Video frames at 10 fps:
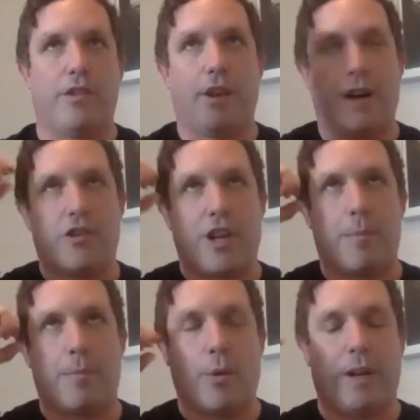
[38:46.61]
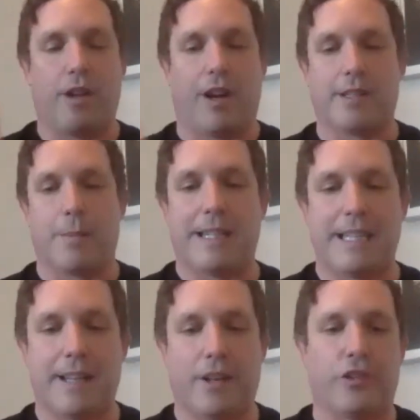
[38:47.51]
Uh, Janet Burroway talks about
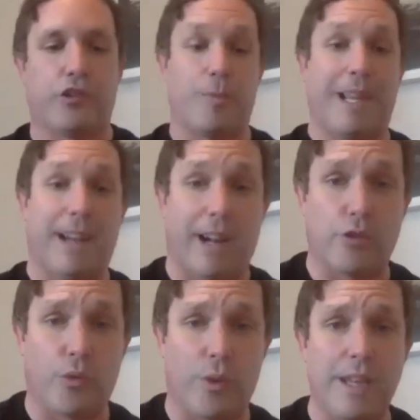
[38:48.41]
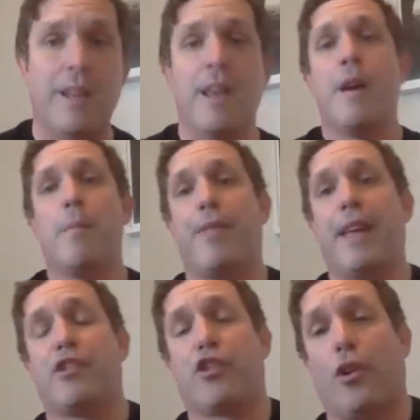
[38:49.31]
details should be concrete, but
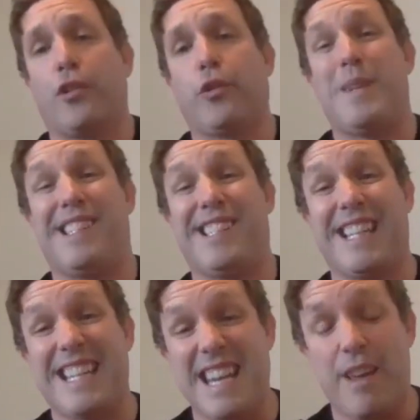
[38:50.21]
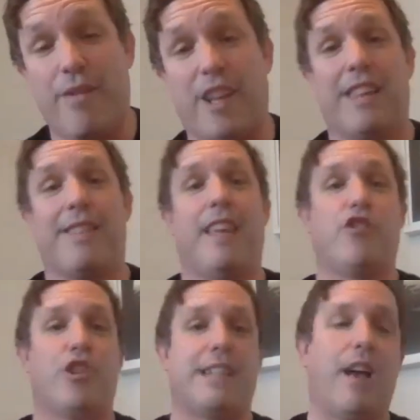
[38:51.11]
they should also be significant. They
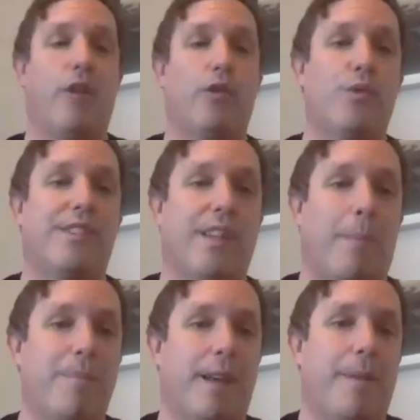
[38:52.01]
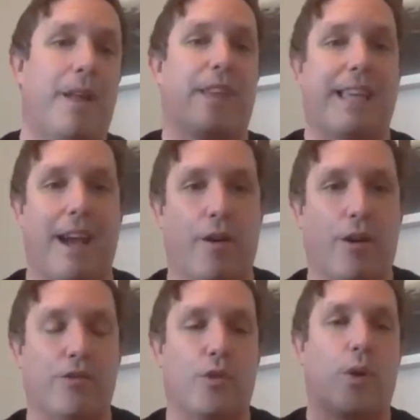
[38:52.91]
should tell you something about the
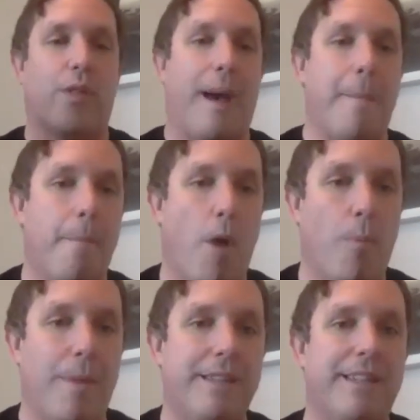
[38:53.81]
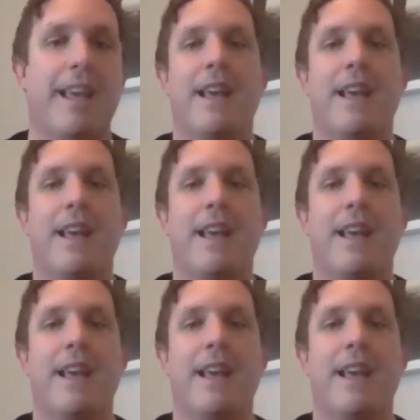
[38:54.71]
character or that moment.